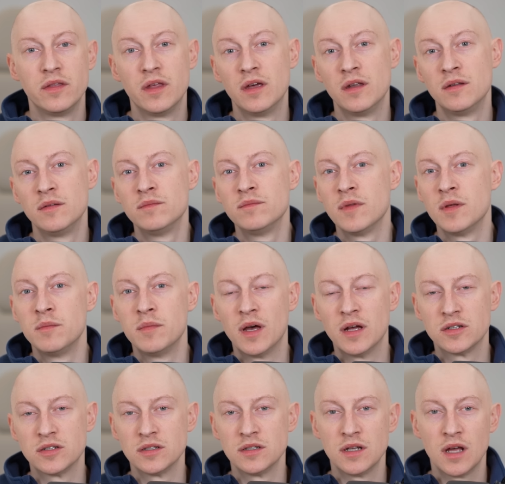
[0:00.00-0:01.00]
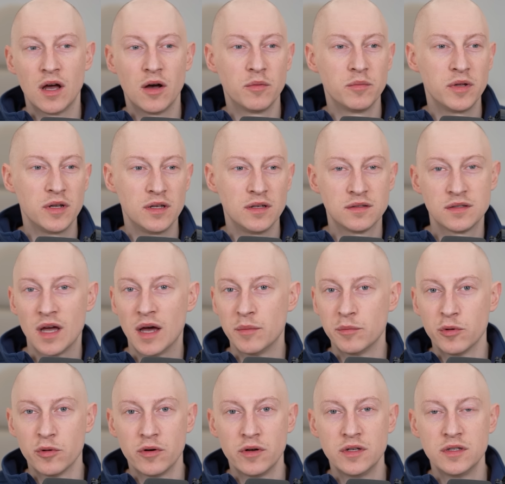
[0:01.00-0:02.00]
then imagine how many
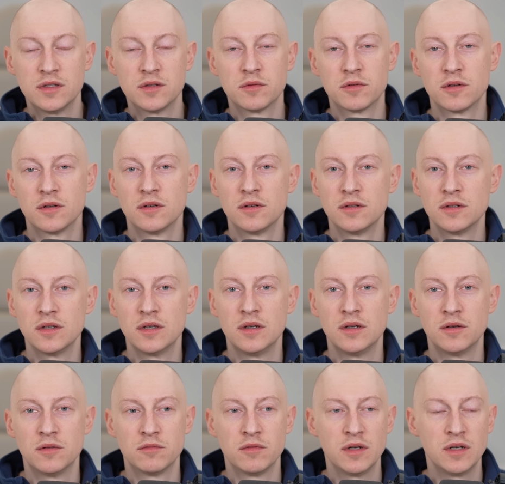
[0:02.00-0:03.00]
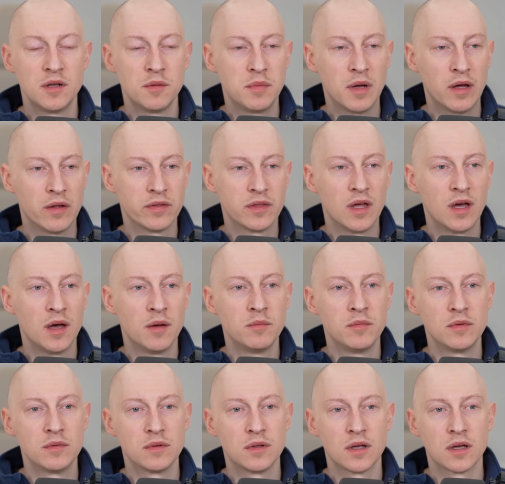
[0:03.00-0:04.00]
tabloids were you know written about
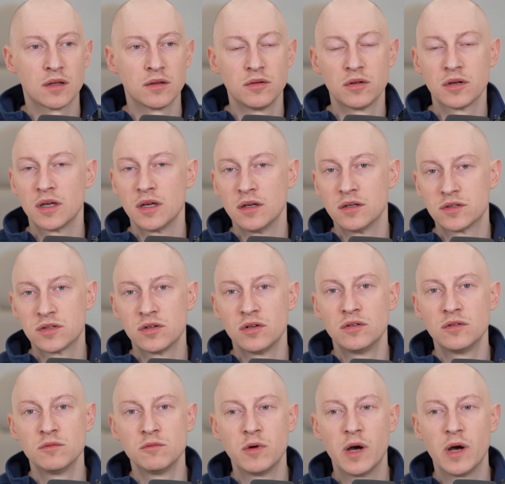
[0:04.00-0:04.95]
them like looking a certain